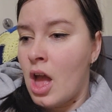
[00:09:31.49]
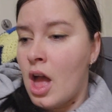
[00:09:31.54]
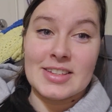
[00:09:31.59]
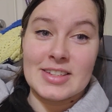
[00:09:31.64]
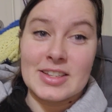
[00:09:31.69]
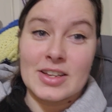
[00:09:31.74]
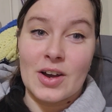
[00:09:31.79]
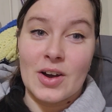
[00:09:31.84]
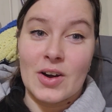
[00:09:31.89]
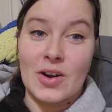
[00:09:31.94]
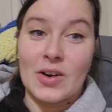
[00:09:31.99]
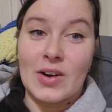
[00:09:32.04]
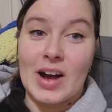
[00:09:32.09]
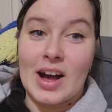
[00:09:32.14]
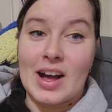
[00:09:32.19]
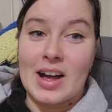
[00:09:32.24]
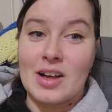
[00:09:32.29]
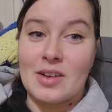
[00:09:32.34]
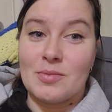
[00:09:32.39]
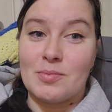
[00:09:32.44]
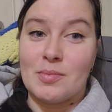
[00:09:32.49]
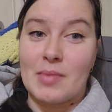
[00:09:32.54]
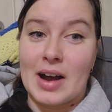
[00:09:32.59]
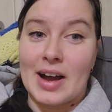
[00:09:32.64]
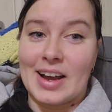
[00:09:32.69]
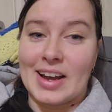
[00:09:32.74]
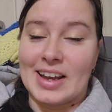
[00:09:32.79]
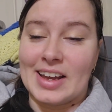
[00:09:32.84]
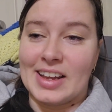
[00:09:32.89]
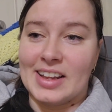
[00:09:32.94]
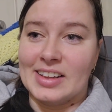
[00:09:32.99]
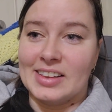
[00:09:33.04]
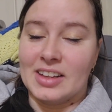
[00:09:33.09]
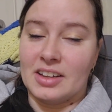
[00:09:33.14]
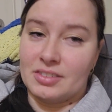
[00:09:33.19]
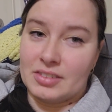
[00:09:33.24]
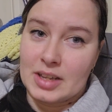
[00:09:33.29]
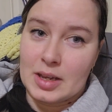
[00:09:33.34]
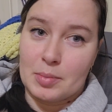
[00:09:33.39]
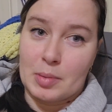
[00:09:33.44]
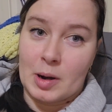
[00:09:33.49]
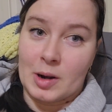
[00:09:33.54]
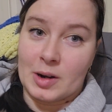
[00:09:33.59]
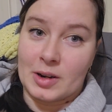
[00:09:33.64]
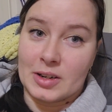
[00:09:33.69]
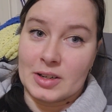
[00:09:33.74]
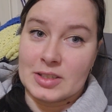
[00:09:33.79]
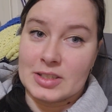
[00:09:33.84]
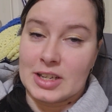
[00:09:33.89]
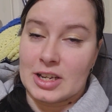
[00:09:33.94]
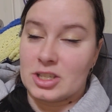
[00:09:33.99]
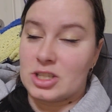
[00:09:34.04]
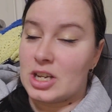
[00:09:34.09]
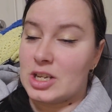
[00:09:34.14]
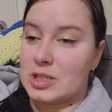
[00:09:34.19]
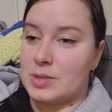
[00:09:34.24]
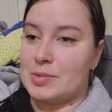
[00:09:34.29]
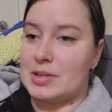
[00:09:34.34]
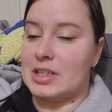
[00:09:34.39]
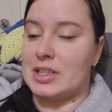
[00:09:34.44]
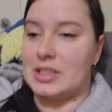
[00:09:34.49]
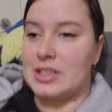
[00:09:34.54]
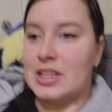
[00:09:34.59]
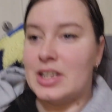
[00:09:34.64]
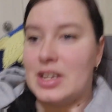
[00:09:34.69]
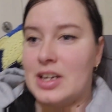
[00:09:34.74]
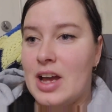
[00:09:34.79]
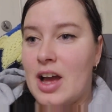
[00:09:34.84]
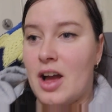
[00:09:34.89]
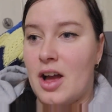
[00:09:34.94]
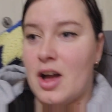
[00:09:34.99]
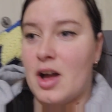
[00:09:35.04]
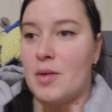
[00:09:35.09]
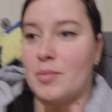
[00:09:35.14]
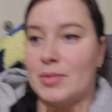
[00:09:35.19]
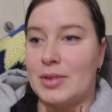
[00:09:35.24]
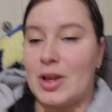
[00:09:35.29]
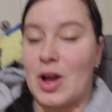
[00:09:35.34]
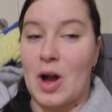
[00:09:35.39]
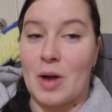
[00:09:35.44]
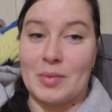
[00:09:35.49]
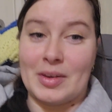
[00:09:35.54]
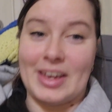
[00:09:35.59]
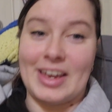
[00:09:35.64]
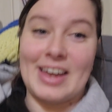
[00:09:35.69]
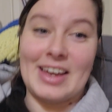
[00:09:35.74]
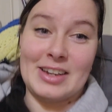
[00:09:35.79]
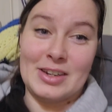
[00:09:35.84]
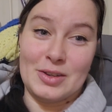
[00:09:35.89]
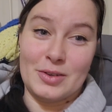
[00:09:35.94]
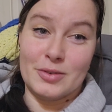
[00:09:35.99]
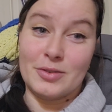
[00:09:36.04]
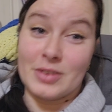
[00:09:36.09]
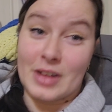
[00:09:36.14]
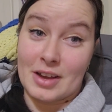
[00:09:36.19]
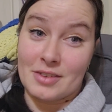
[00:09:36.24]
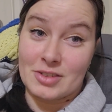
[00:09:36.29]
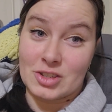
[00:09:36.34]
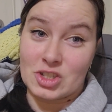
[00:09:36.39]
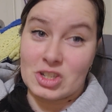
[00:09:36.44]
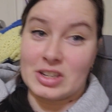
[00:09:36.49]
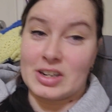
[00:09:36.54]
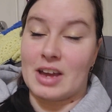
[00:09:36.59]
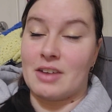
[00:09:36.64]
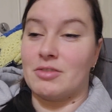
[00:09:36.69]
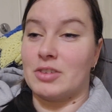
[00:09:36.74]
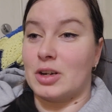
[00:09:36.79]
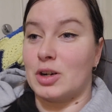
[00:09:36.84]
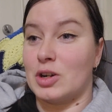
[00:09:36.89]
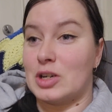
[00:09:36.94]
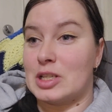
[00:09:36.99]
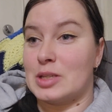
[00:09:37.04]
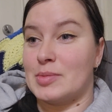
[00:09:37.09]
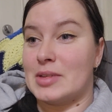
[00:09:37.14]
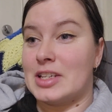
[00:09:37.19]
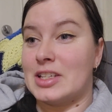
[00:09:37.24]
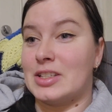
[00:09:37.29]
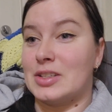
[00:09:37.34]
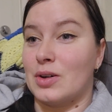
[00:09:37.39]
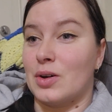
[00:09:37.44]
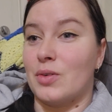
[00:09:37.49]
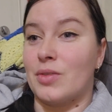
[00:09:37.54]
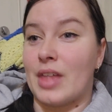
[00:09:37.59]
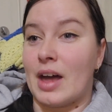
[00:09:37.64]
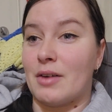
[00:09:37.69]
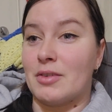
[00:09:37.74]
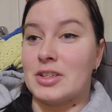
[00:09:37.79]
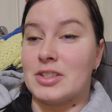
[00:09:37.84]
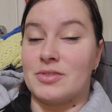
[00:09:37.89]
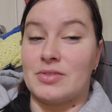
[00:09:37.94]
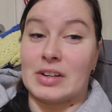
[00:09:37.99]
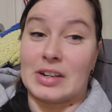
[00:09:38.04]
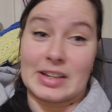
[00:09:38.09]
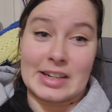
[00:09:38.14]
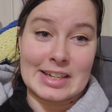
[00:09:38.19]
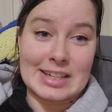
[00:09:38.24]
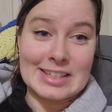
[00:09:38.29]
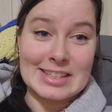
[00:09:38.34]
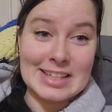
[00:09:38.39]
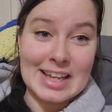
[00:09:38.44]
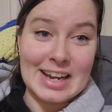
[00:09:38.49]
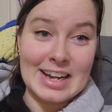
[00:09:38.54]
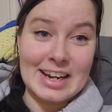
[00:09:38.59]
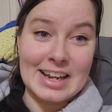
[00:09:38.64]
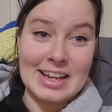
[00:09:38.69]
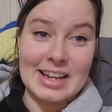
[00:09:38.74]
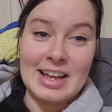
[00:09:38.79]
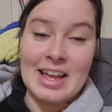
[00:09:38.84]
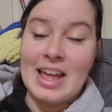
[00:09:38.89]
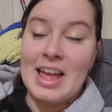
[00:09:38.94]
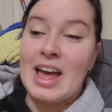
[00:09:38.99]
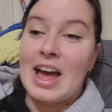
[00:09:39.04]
And so my lovely partner slash husband um, got me a new fly fishing net for Christmas. So that was very exciting.